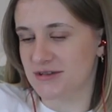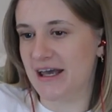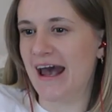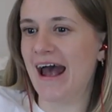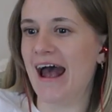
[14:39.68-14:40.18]

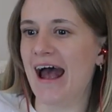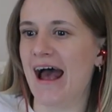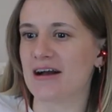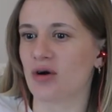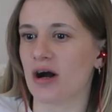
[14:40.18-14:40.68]

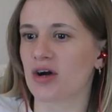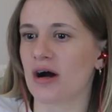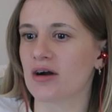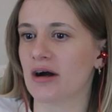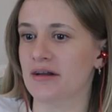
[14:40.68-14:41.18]
Yeah! Go on, go
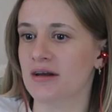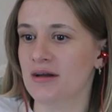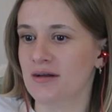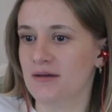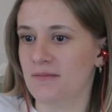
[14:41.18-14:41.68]
on, go
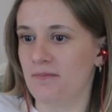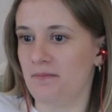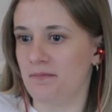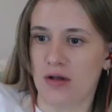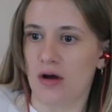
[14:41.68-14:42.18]

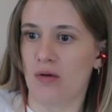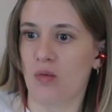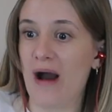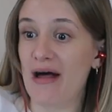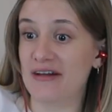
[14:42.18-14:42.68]

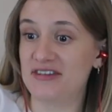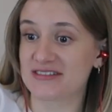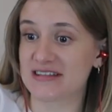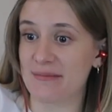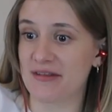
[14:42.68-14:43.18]
on! Well, it's
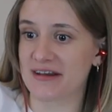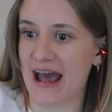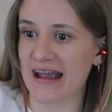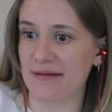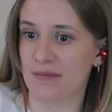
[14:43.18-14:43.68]
the same in the
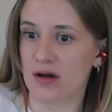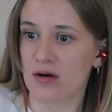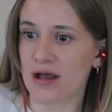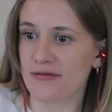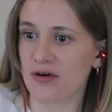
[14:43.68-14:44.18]
game!
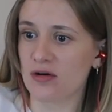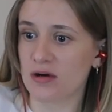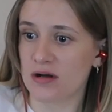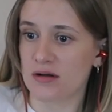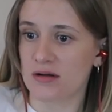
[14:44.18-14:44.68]
Careful!